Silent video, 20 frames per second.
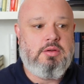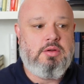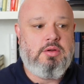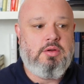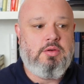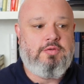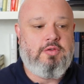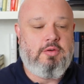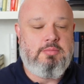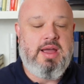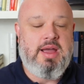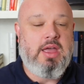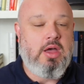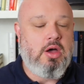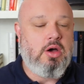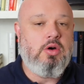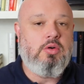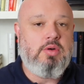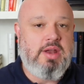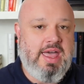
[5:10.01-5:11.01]
for my
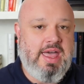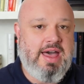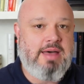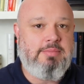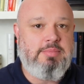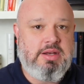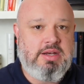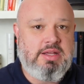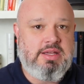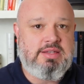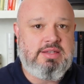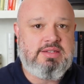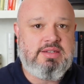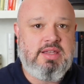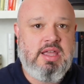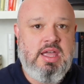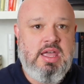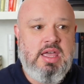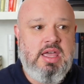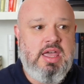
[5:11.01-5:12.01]
own
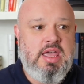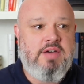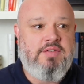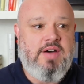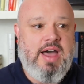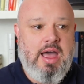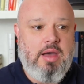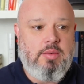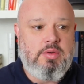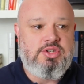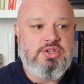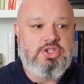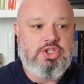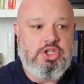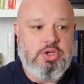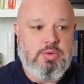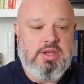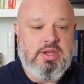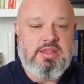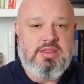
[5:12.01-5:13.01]
happiness. If I was
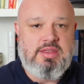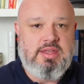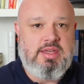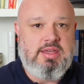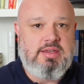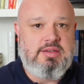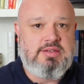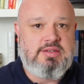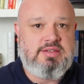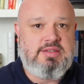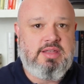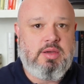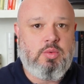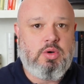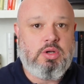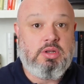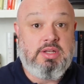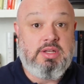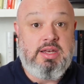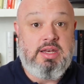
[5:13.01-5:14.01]
doing things that
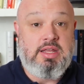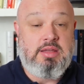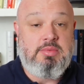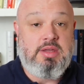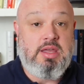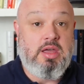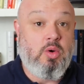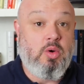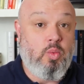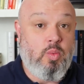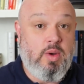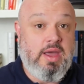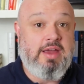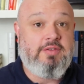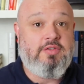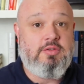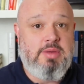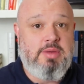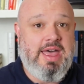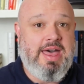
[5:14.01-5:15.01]
were leading me away
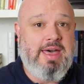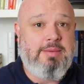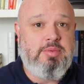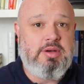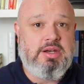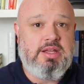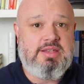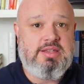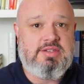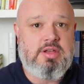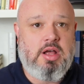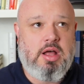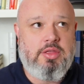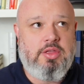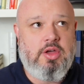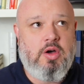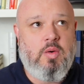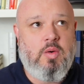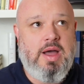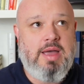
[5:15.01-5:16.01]
from happiness,
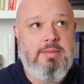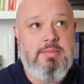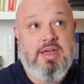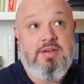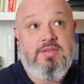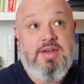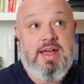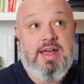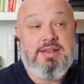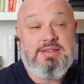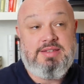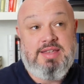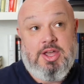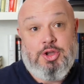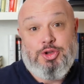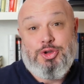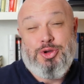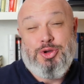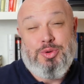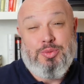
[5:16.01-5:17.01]
although I may have had, say,
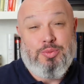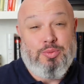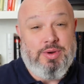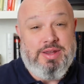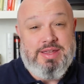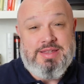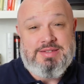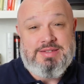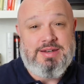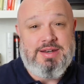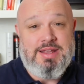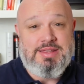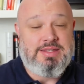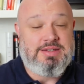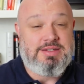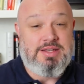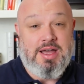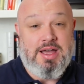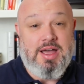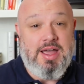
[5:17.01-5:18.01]
a good reason at the
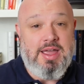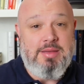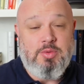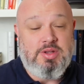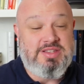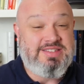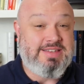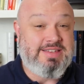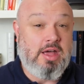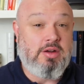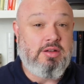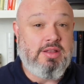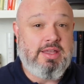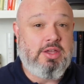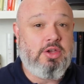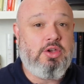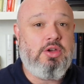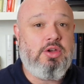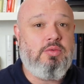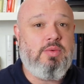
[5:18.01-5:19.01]
time, what sounded
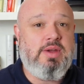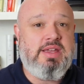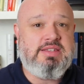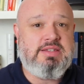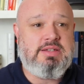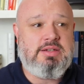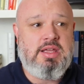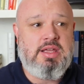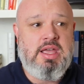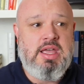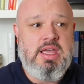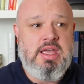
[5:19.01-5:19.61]
like a good reason,